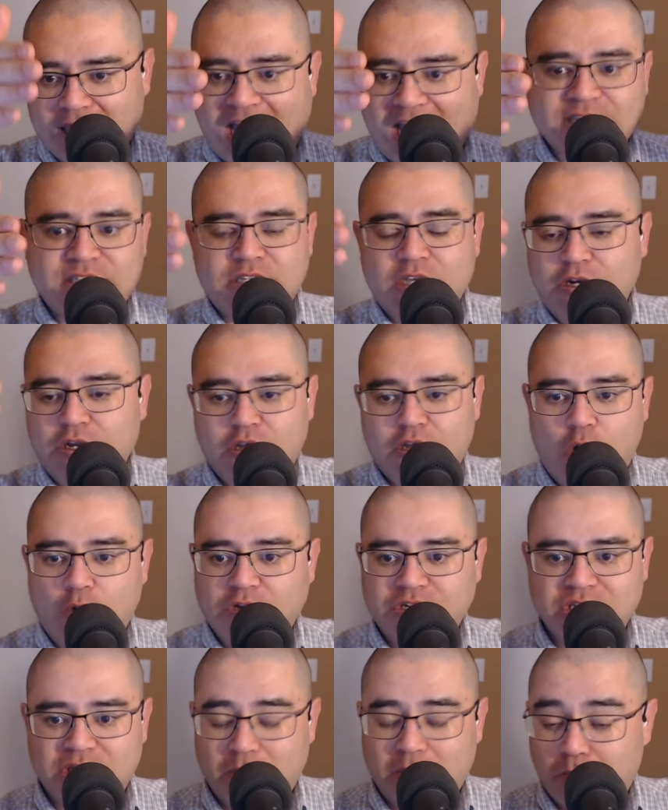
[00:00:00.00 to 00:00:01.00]
That's going to
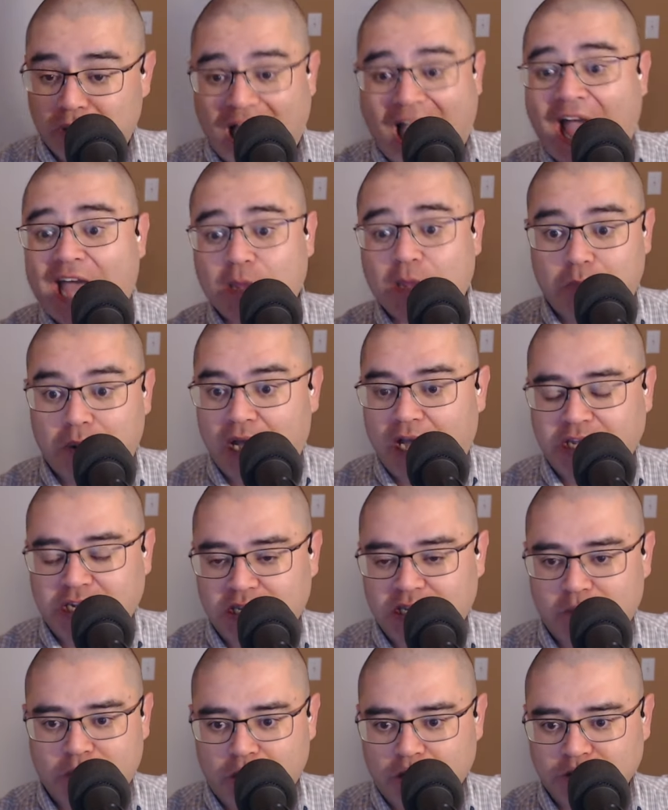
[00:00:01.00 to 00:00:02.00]
go into the black
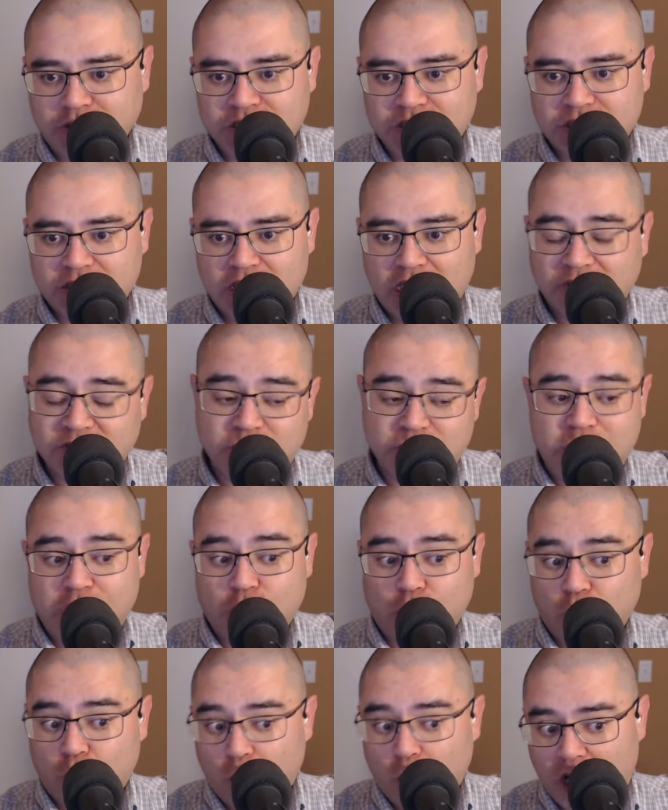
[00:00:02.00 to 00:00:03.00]
binding post of
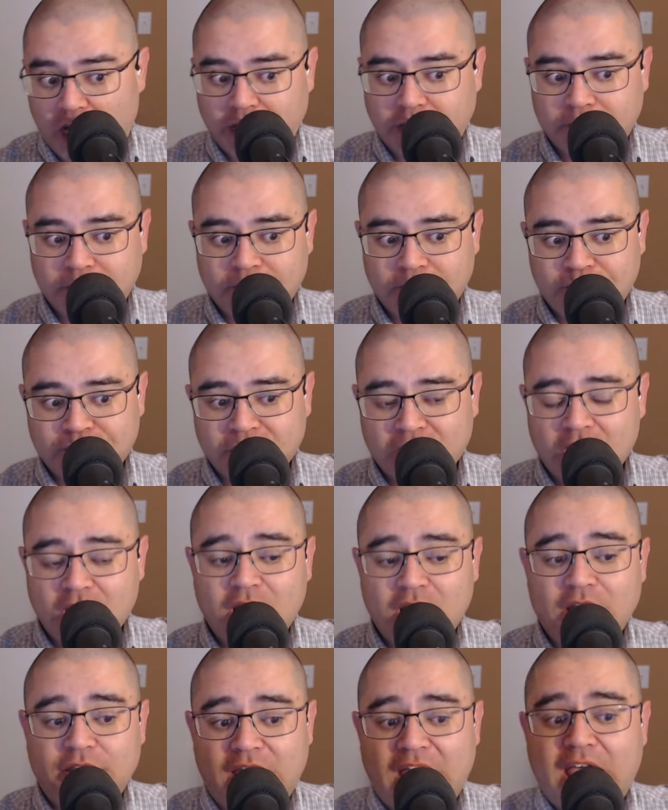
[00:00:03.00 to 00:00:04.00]
speaker one
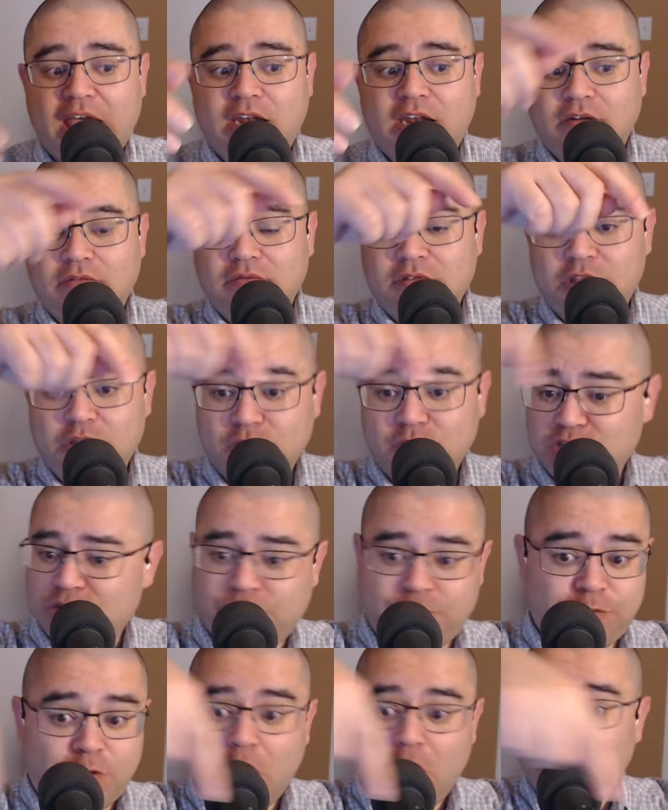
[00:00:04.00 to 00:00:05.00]
then you're
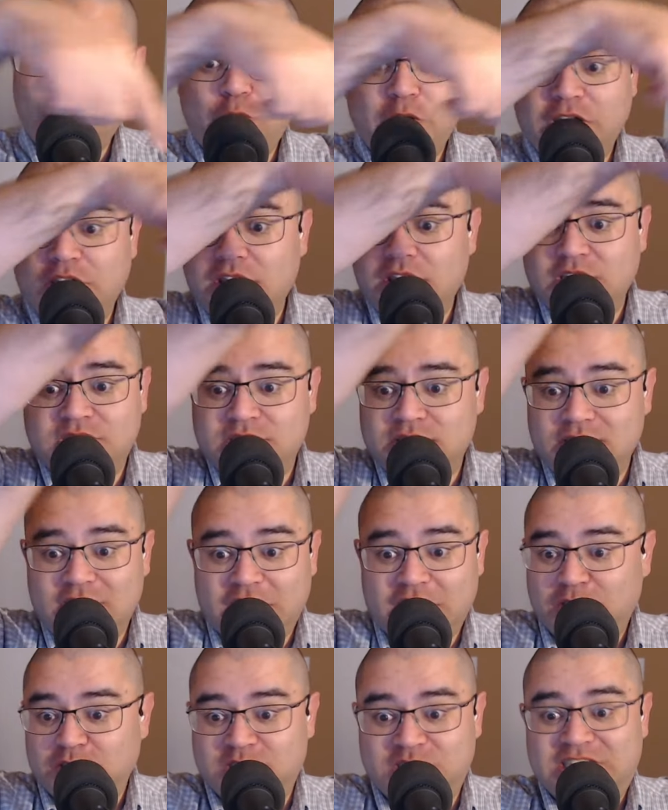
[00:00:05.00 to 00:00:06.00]
just following
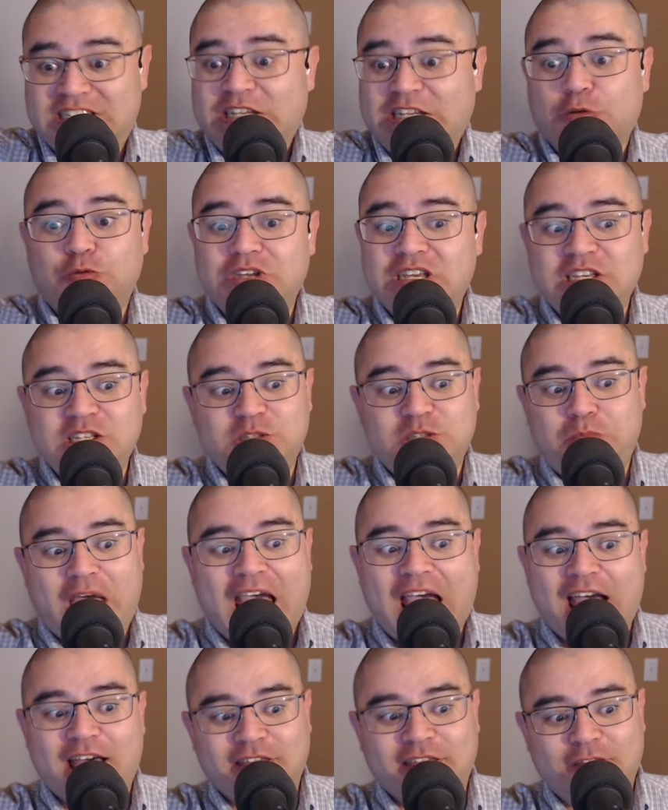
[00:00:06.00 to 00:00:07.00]
this in a series
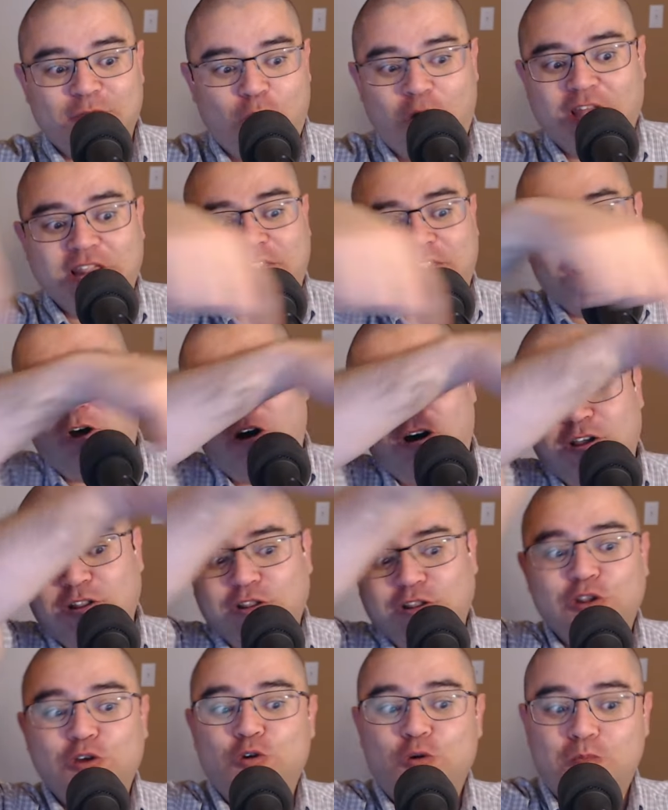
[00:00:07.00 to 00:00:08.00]
path, one
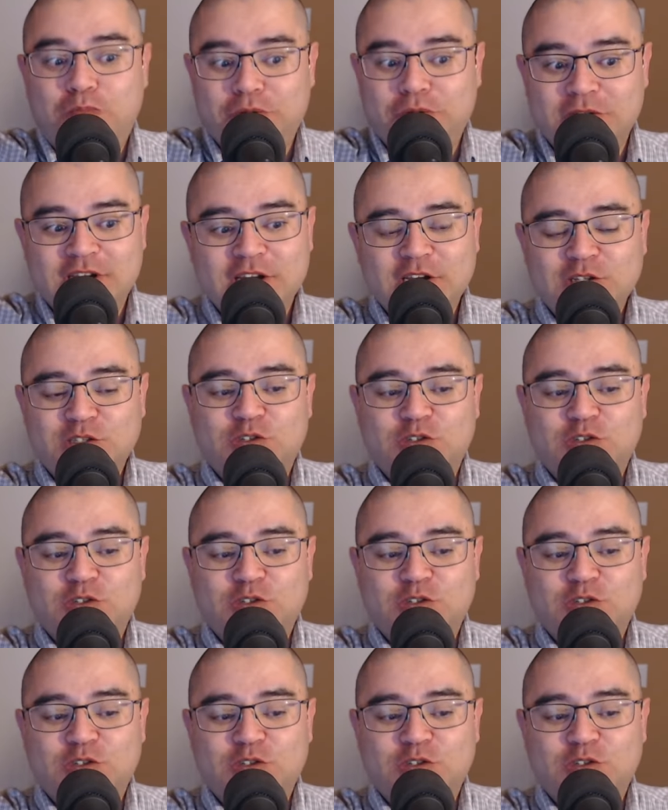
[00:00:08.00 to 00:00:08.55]
long loop.